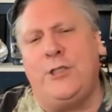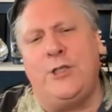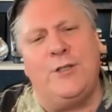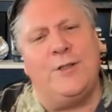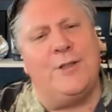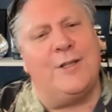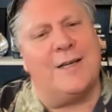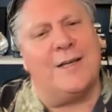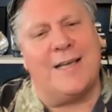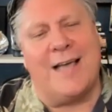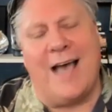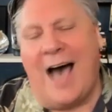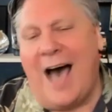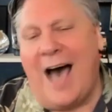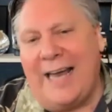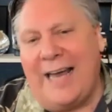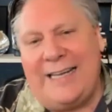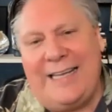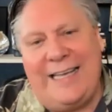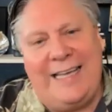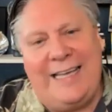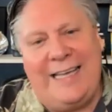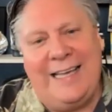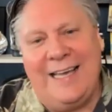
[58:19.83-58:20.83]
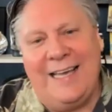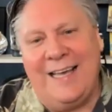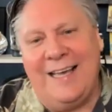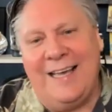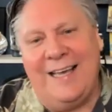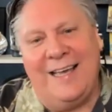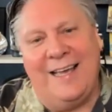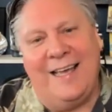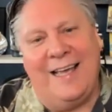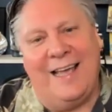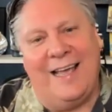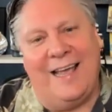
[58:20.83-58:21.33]
Lakhani
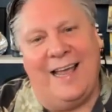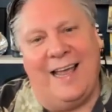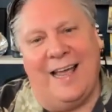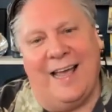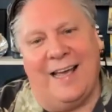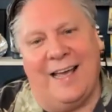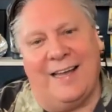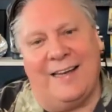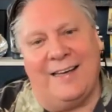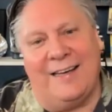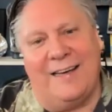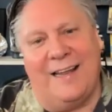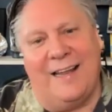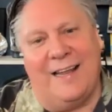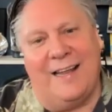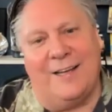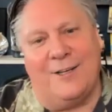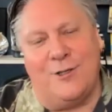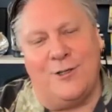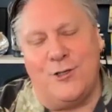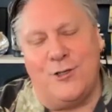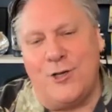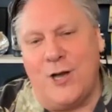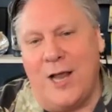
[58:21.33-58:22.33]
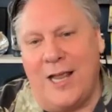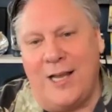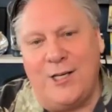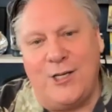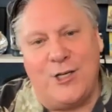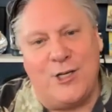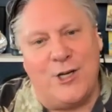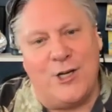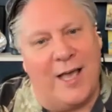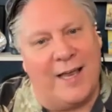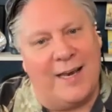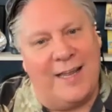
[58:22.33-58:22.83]
and Jay
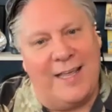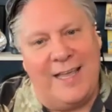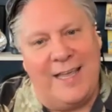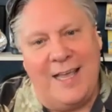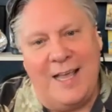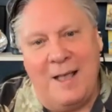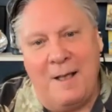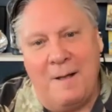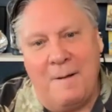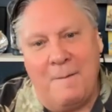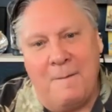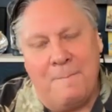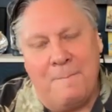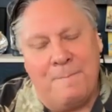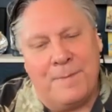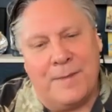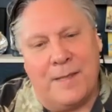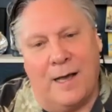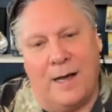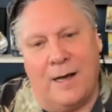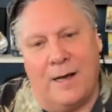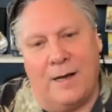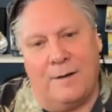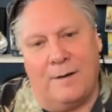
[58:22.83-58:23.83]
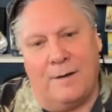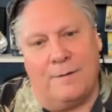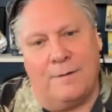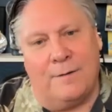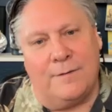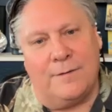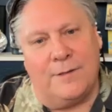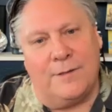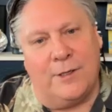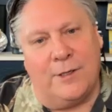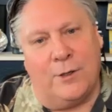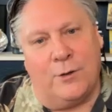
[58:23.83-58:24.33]
Shetty.
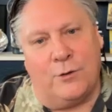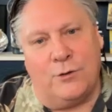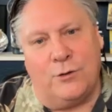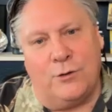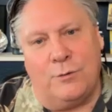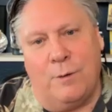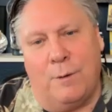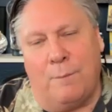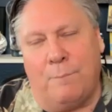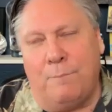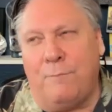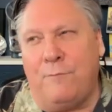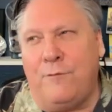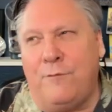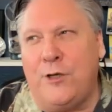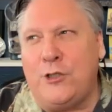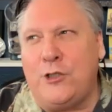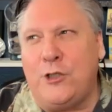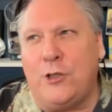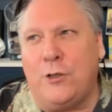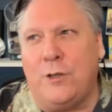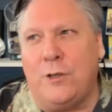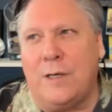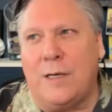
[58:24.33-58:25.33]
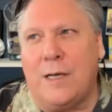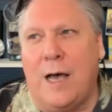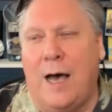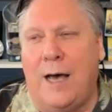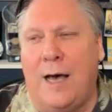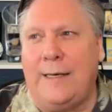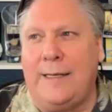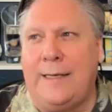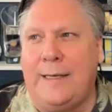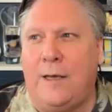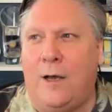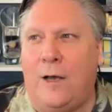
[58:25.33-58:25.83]
Vision
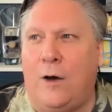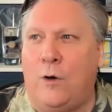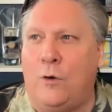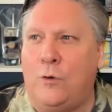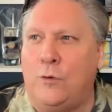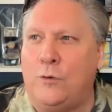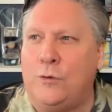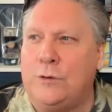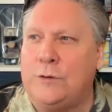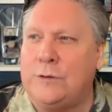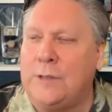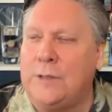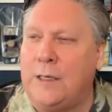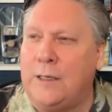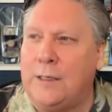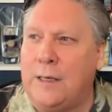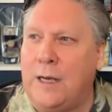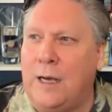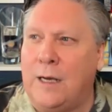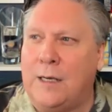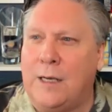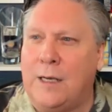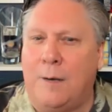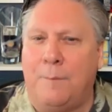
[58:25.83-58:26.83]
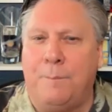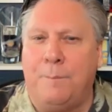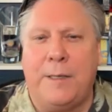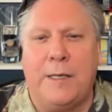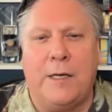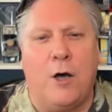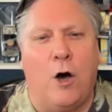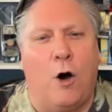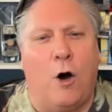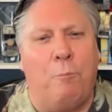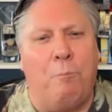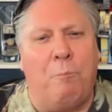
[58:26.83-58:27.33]
Lakhani owns a company
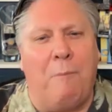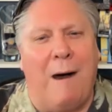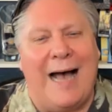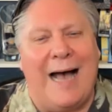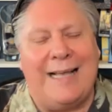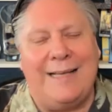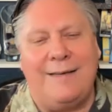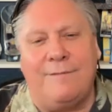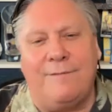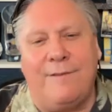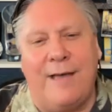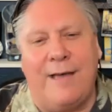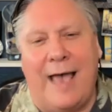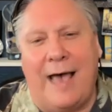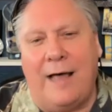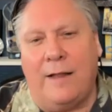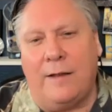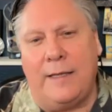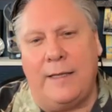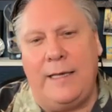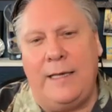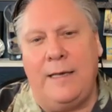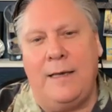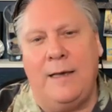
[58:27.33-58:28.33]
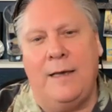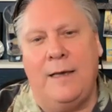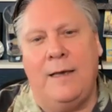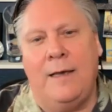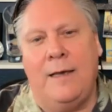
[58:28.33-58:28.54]
called Mind Valley.